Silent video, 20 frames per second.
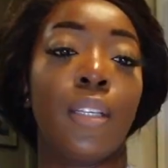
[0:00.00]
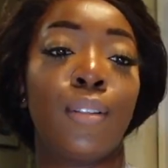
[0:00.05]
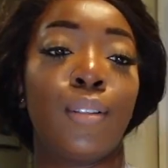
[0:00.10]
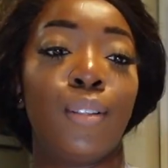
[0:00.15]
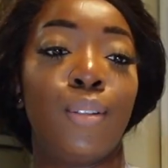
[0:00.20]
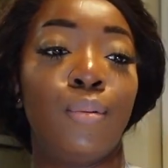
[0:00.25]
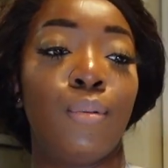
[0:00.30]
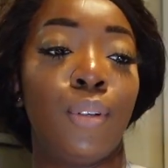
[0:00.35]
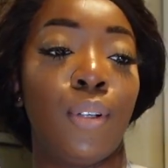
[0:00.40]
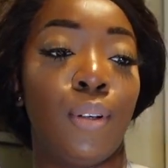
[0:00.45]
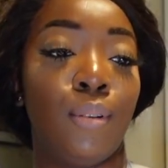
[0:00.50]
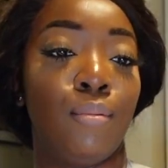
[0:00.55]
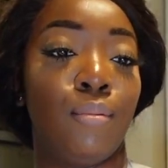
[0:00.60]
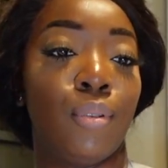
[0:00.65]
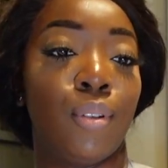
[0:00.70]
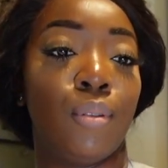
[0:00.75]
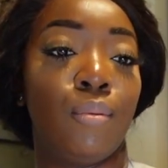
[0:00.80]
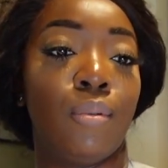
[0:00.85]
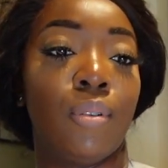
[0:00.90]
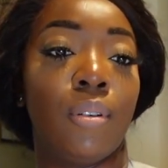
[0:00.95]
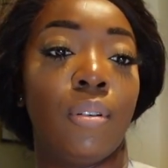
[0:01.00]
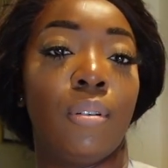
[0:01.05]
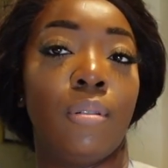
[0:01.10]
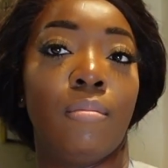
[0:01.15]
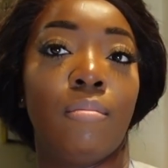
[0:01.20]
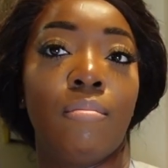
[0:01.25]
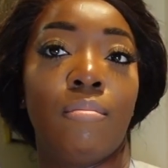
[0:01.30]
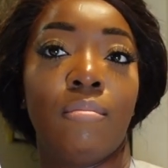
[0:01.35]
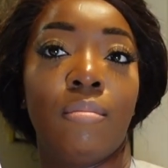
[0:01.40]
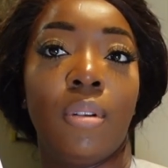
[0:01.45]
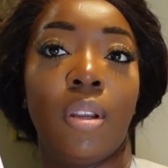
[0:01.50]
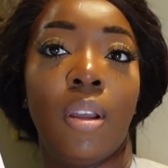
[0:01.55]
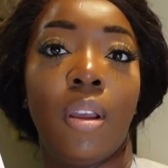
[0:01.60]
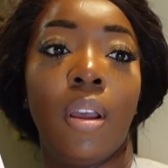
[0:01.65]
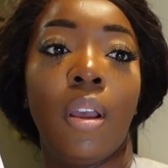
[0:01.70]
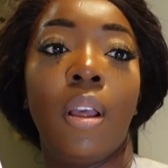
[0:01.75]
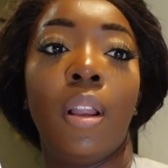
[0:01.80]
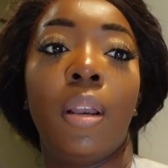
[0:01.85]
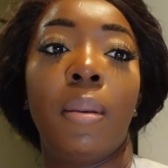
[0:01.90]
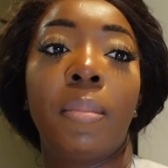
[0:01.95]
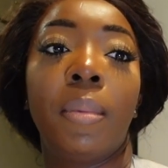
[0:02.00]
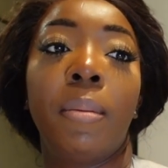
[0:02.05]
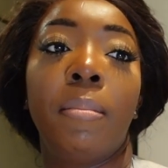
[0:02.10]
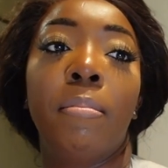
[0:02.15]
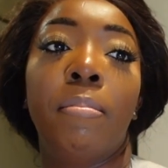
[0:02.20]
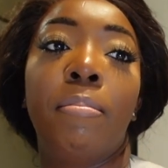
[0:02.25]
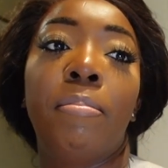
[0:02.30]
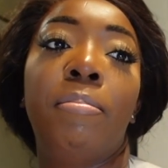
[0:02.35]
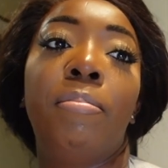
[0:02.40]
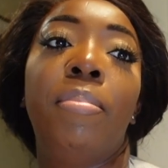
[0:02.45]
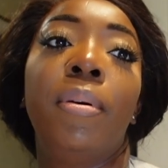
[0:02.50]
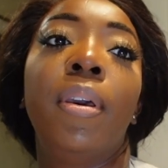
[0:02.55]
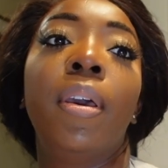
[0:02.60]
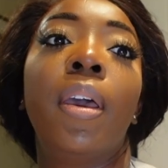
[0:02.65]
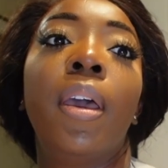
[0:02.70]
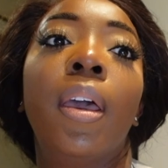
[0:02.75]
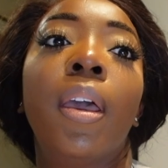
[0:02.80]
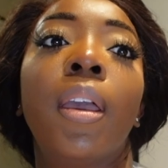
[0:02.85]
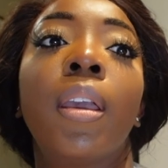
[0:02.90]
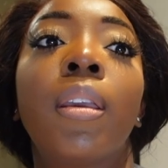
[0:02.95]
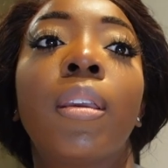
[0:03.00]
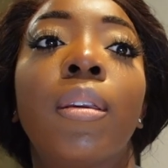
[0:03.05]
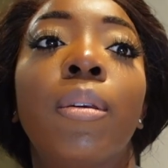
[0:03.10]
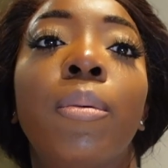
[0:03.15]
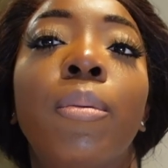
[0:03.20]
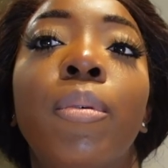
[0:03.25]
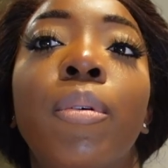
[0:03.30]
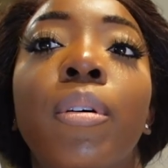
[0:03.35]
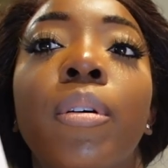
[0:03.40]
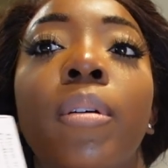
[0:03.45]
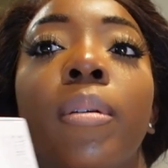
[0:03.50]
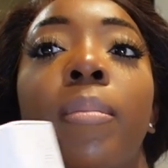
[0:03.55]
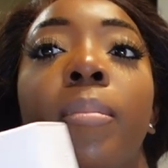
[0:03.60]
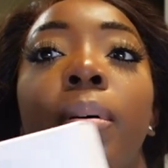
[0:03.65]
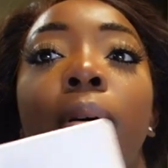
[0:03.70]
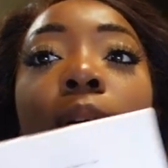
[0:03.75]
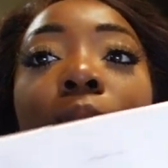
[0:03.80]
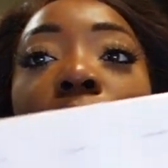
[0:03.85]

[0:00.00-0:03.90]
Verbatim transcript: is too close. Hold up. Let me back you up.